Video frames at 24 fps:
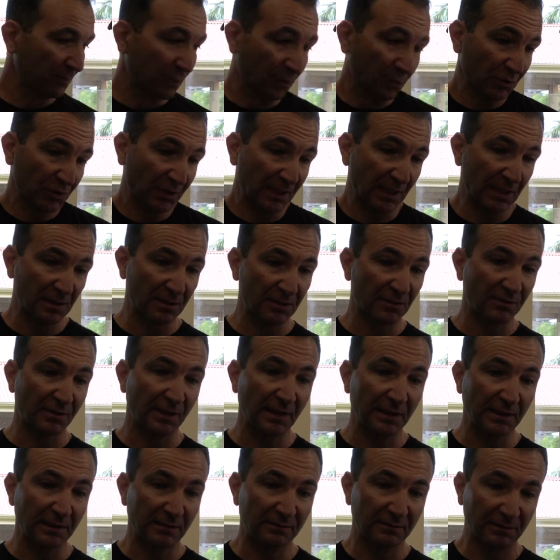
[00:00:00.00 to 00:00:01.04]
Porsche Cars
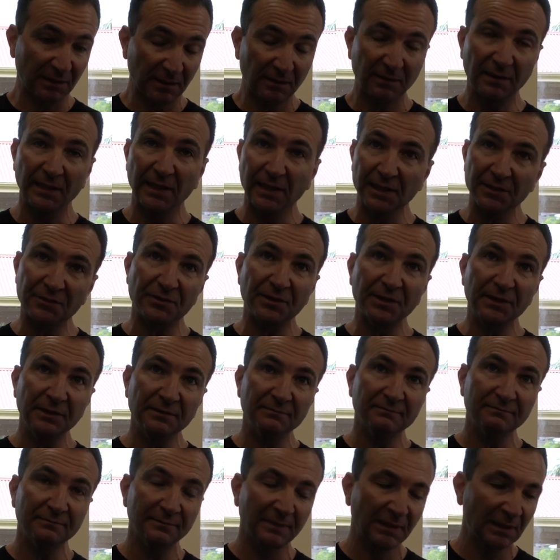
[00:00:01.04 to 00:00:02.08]
Australia did the entry,
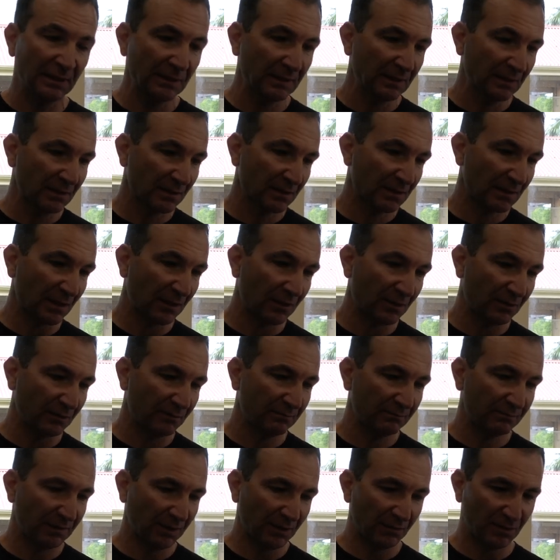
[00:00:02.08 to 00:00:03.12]

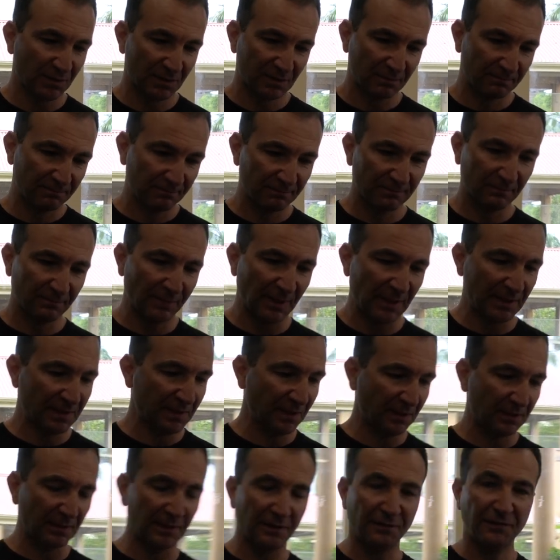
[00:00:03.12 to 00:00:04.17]
so it was
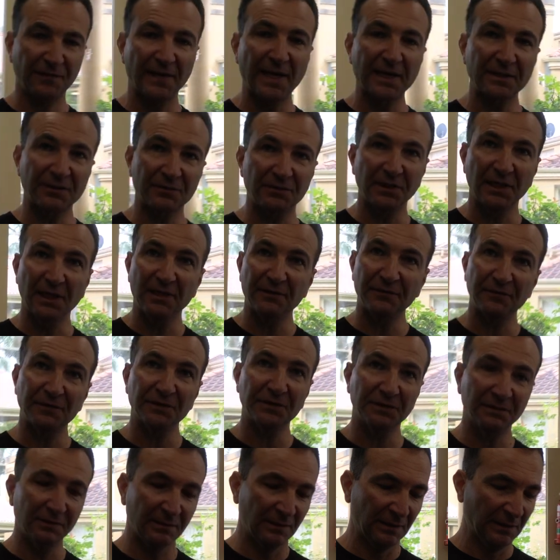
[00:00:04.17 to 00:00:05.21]
basically a factory
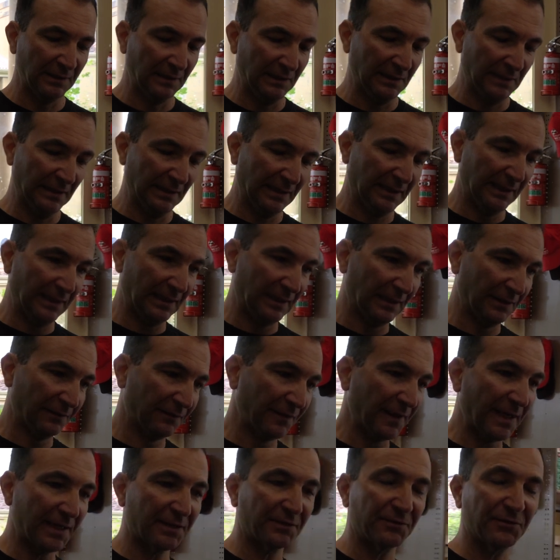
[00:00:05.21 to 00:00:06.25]
effort,
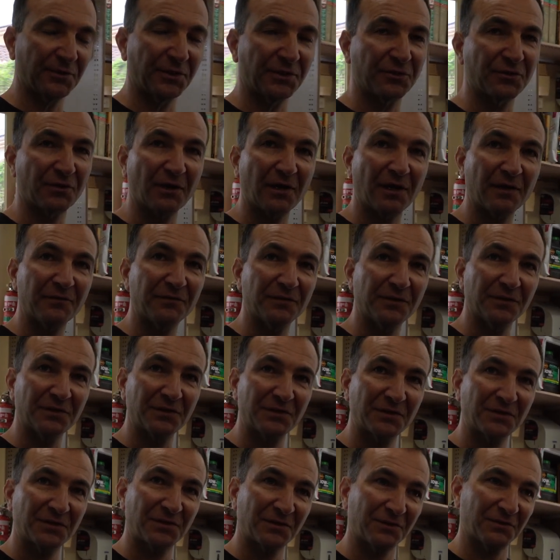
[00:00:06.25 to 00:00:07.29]
factory
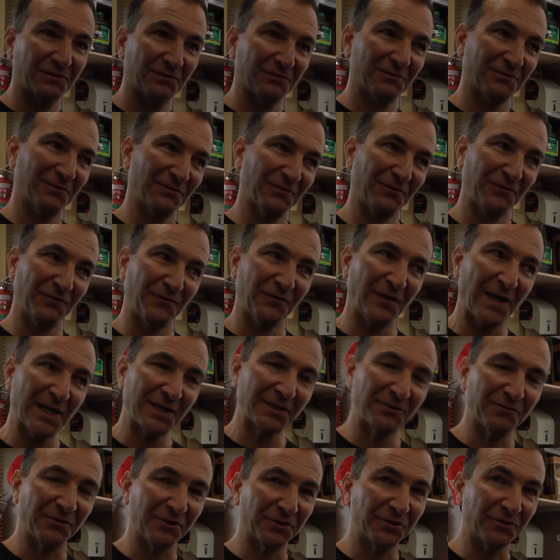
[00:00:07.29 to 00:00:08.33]
drivers,
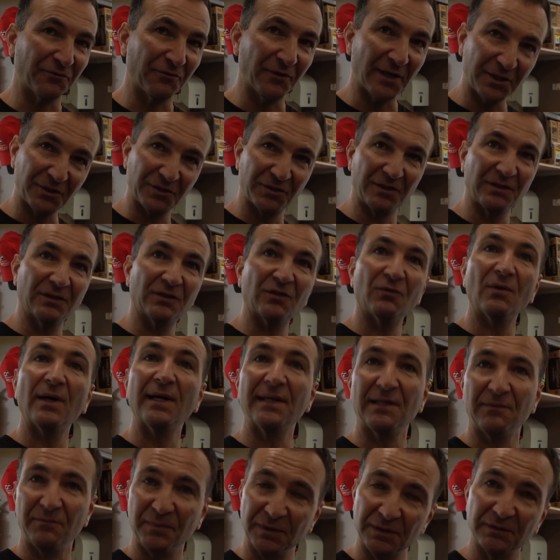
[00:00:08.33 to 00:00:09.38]
factory direction in the
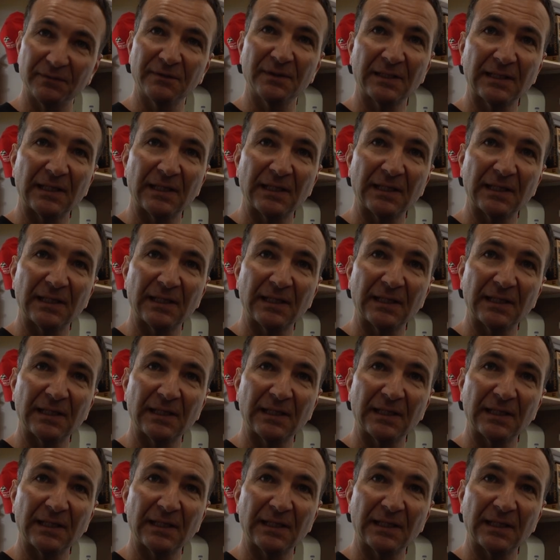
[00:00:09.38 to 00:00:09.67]
way to build the